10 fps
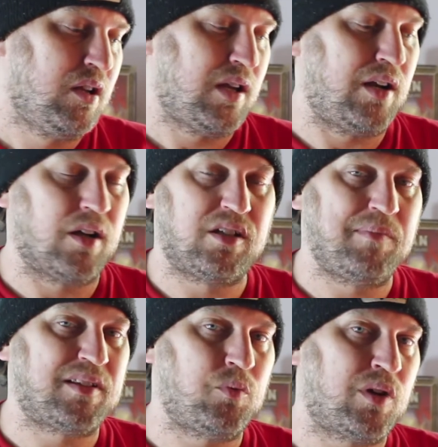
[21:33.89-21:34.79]
Kind of talk to you
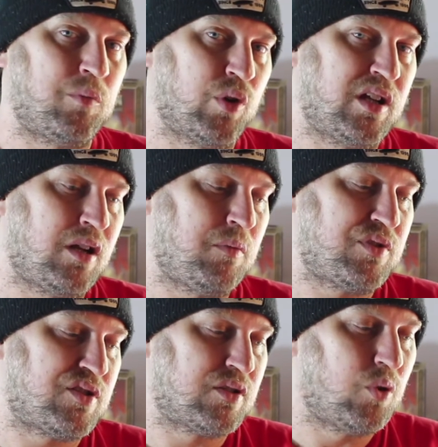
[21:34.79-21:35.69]
about the one I'm working on,
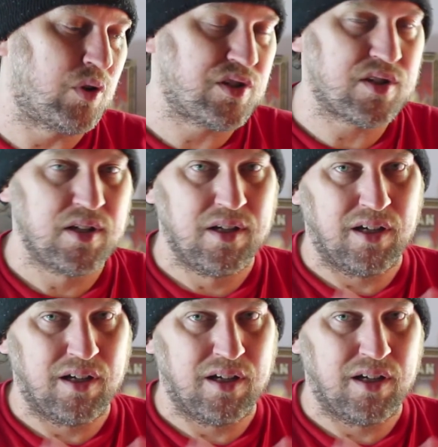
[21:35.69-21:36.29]
which is Quartz.